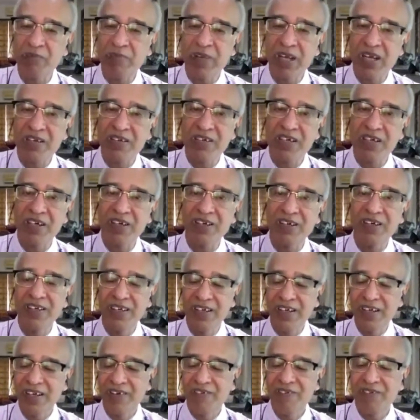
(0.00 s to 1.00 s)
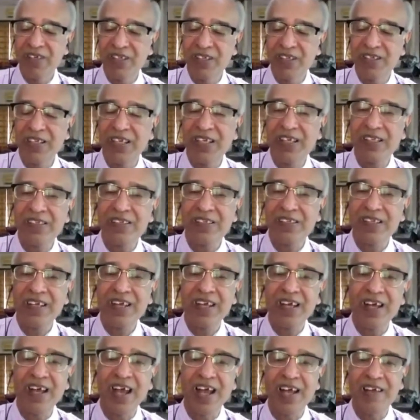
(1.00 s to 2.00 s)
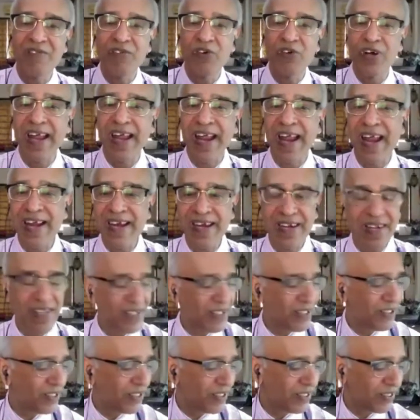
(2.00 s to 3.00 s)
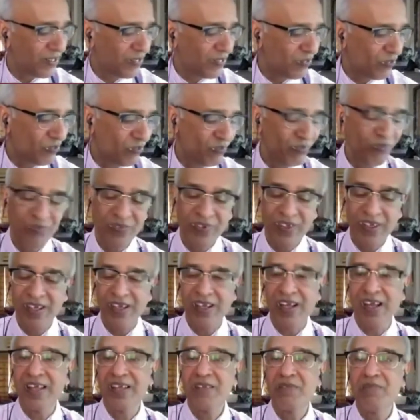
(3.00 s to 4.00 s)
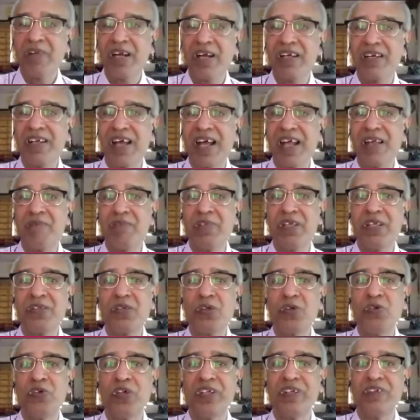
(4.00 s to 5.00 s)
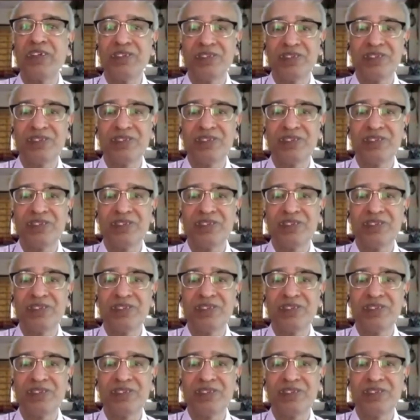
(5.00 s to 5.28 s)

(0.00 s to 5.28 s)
the patient. With this, I end here as my time is over.